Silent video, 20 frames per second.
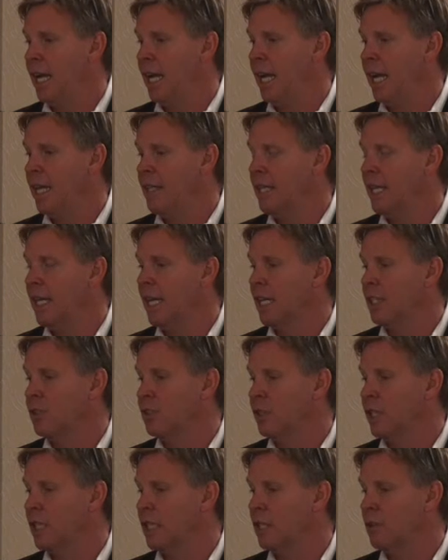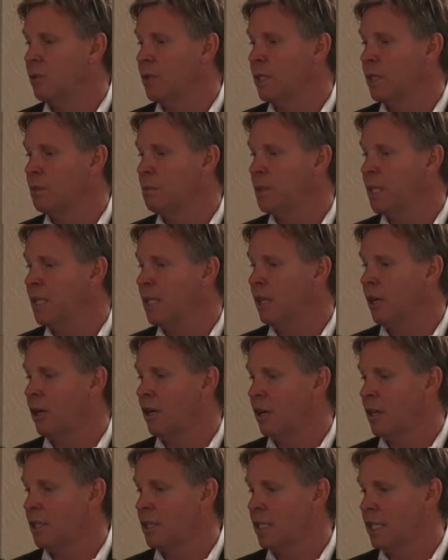and they got treated with
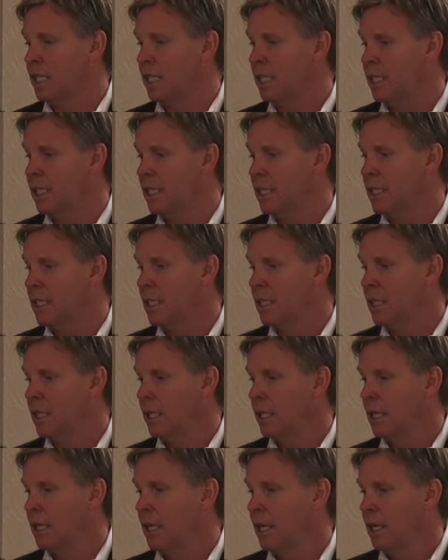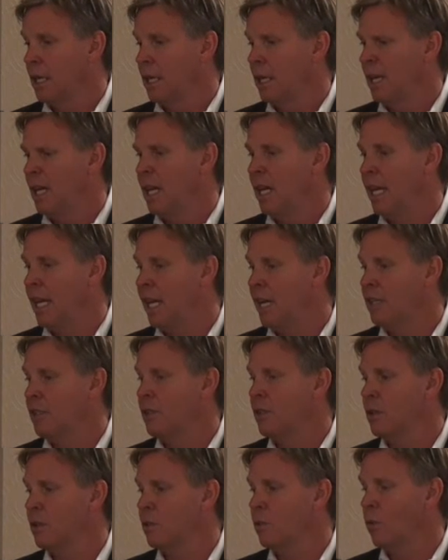PRRT
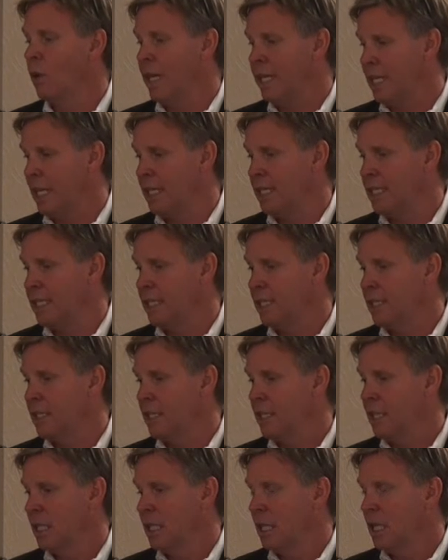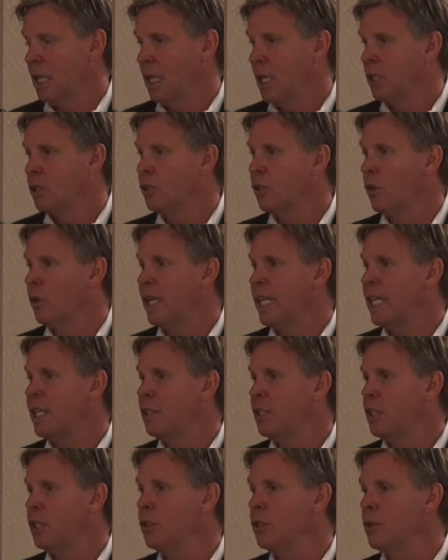and Y90. So
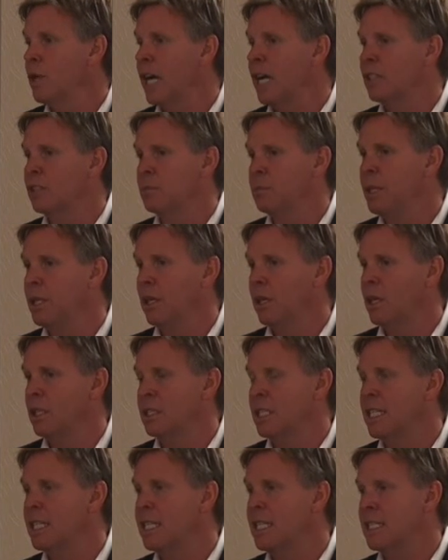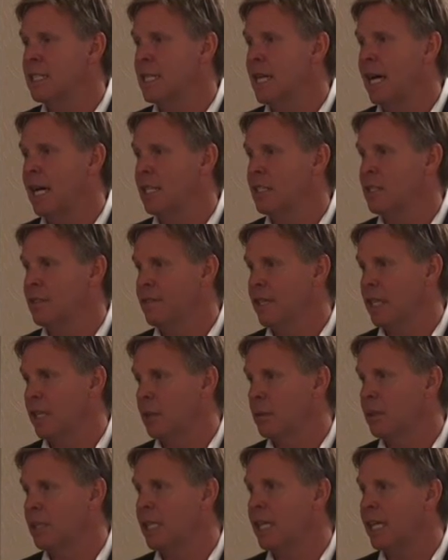in the US, PRRT is not as
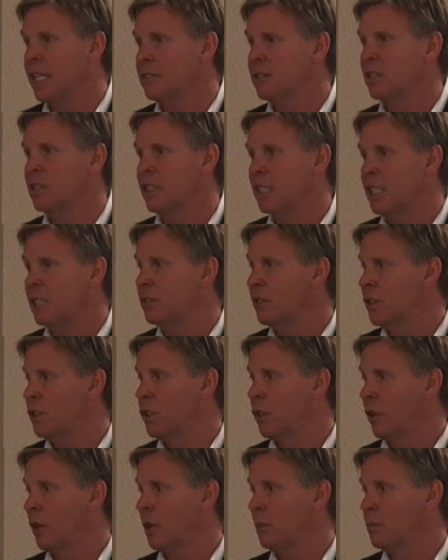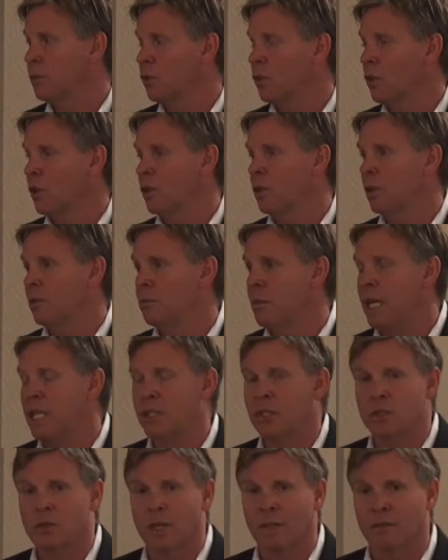available as it is in Europe. So
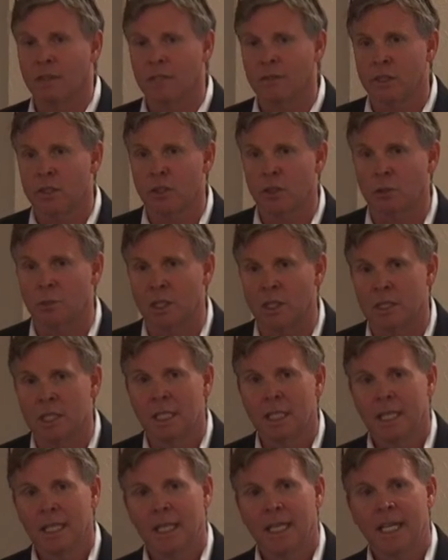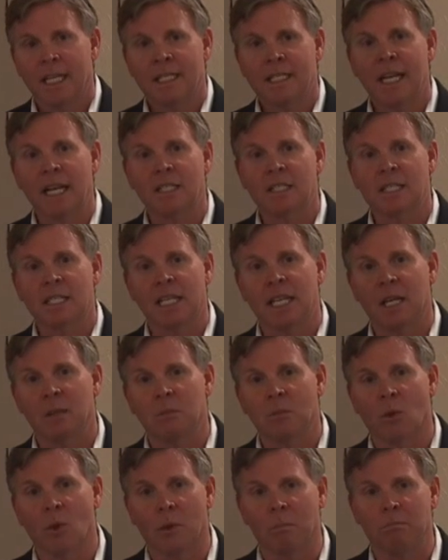patients who have liver tumors, it tends to
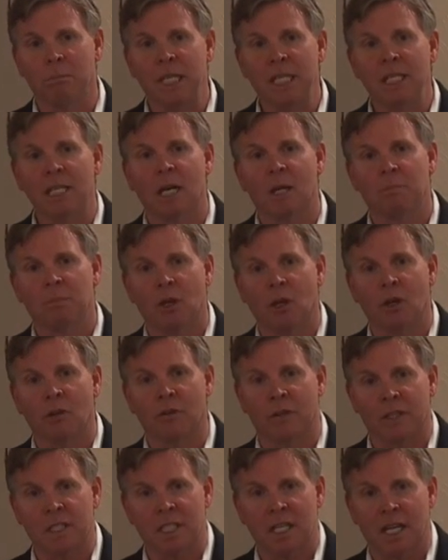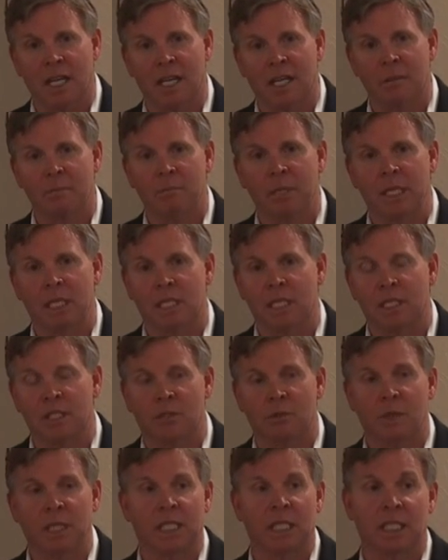get more beat up over time
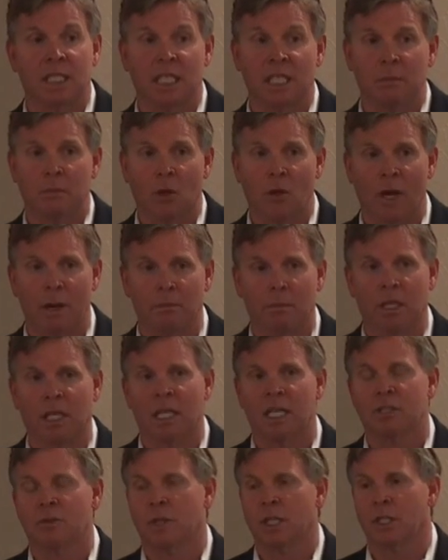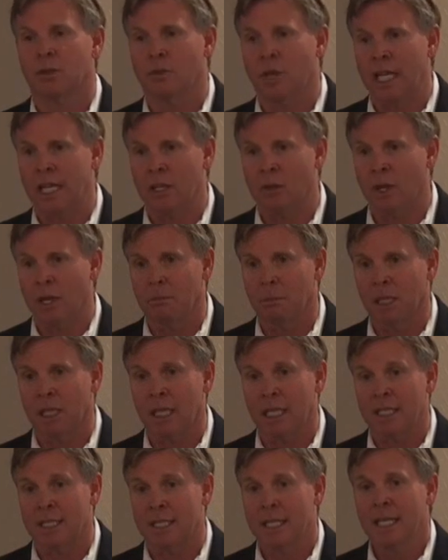because we can chemoembolize, we can
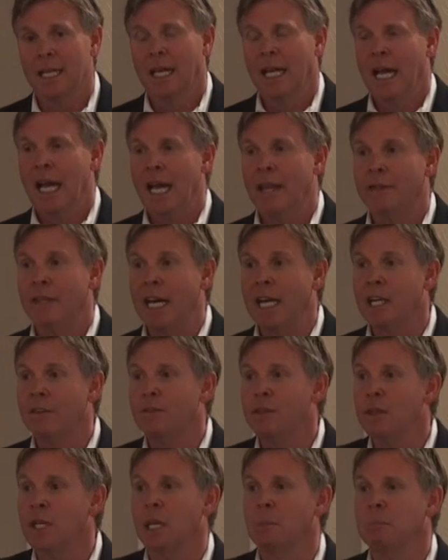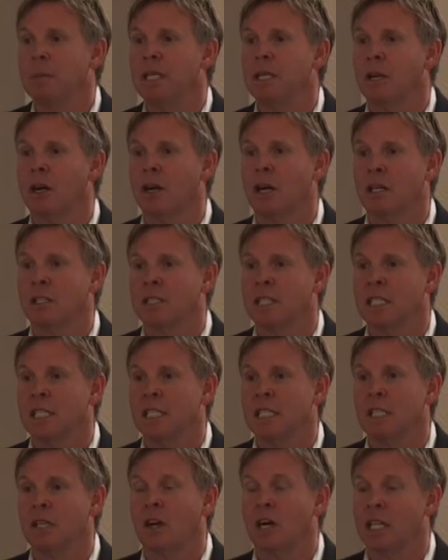radioembolize. And then if you get
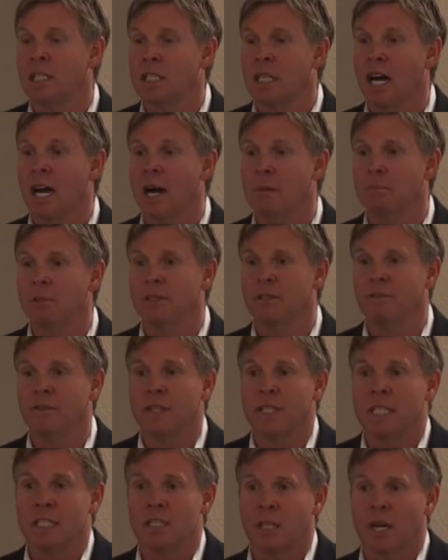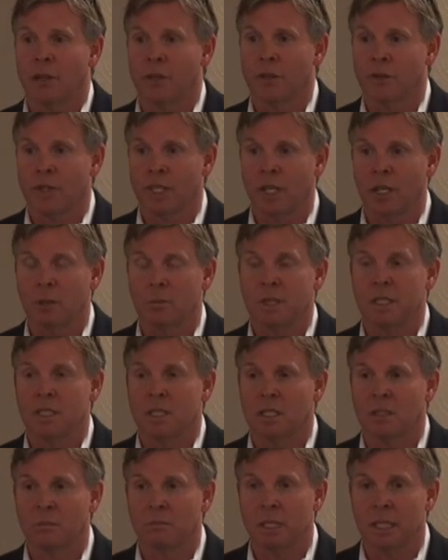PRRT on top of these other therapies
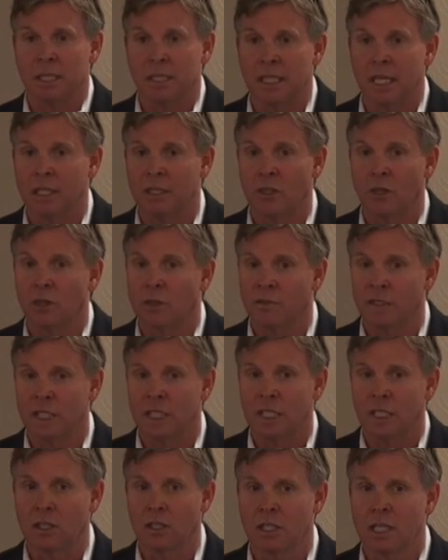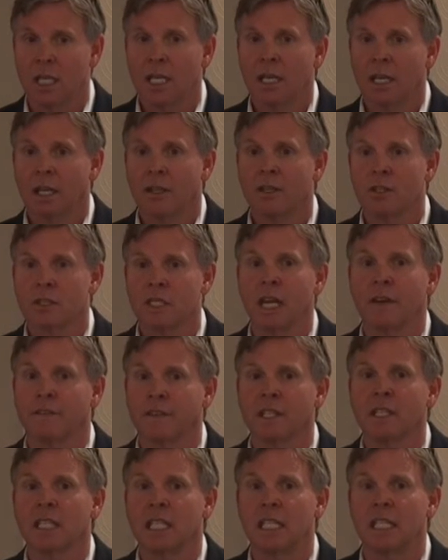that have been done over years, there's
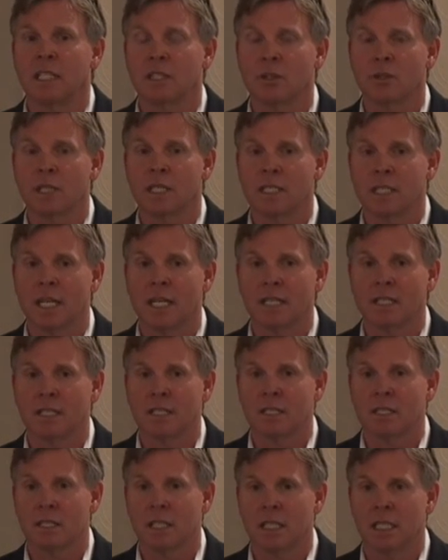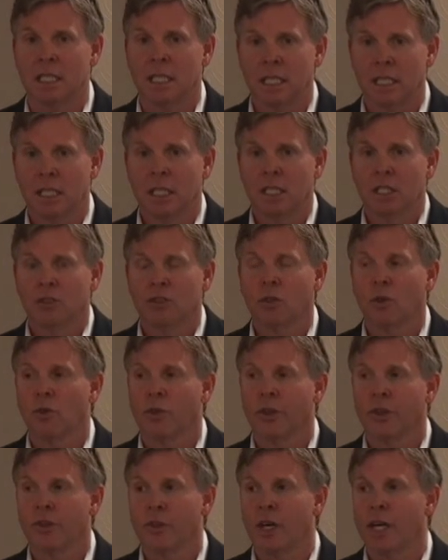definitely increased toxicity. So
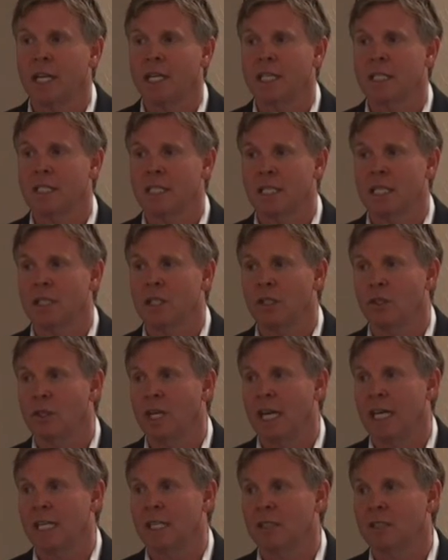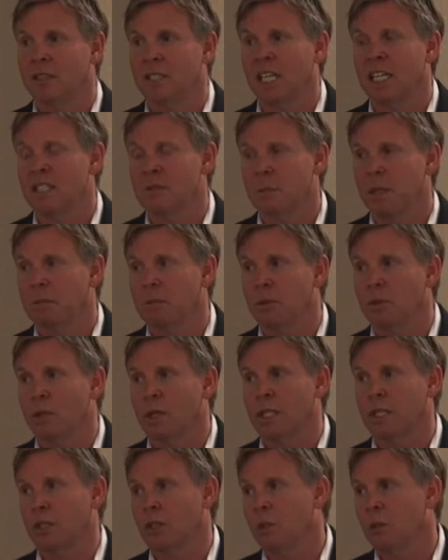the thought is, in the United States, people who
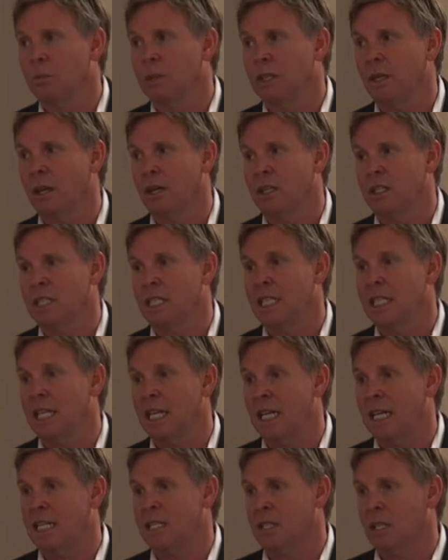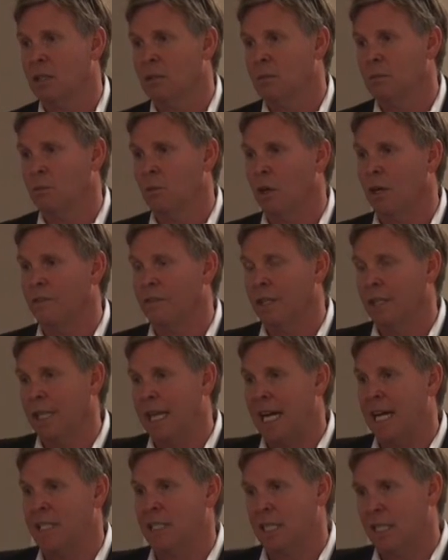undergo PRRT as more of a
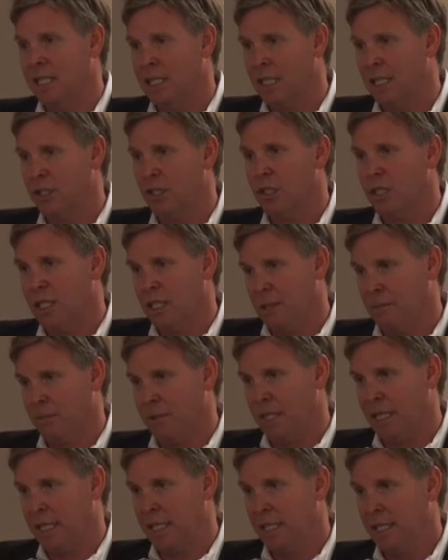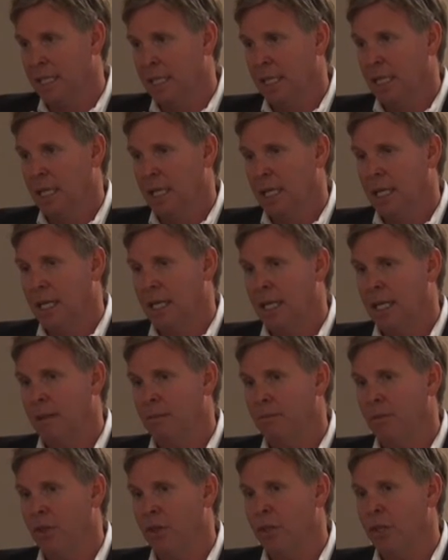last-ditch type thing,
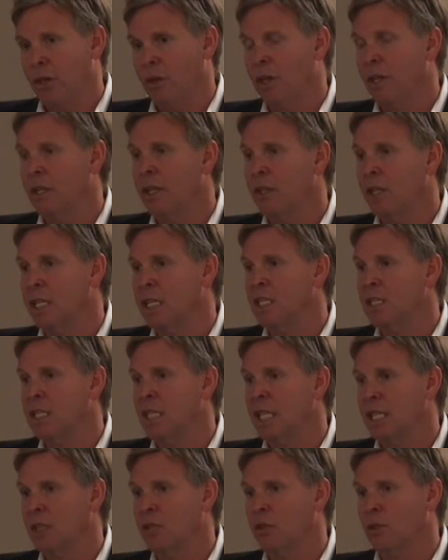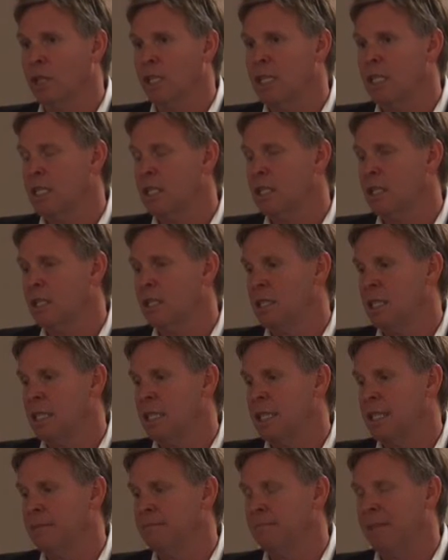there is increased
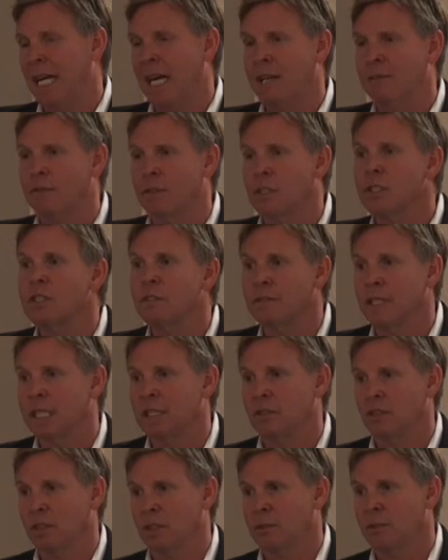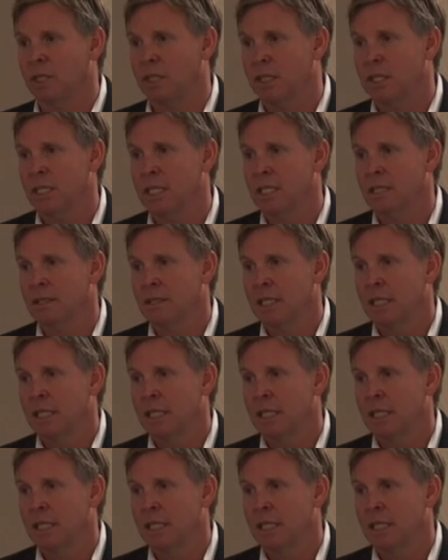adverse events that we see.